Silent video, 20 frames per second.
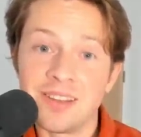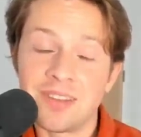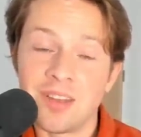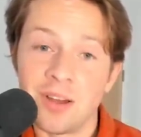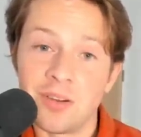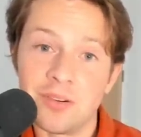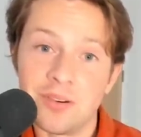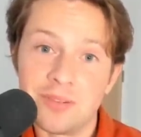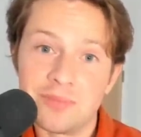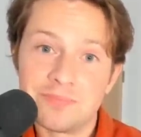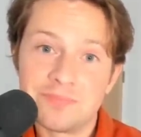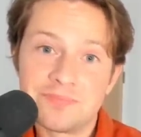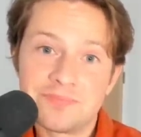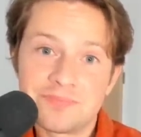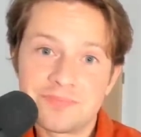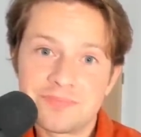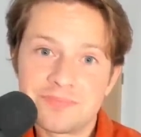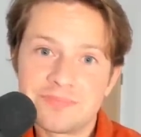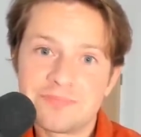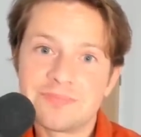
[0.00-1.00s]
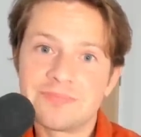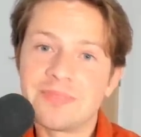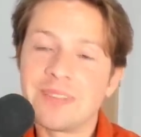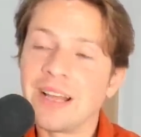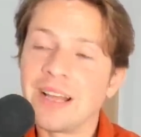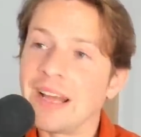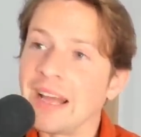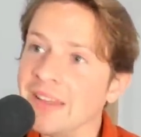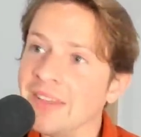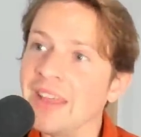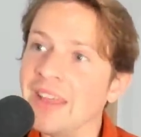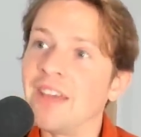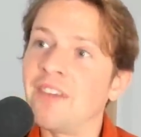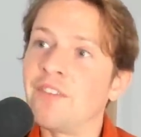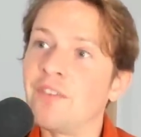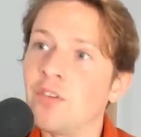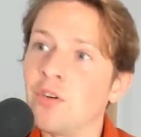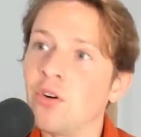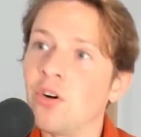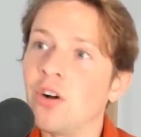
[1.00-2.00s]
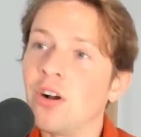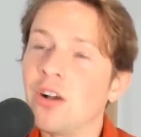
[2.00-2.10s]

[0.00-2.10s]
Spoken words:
don't. And therefore,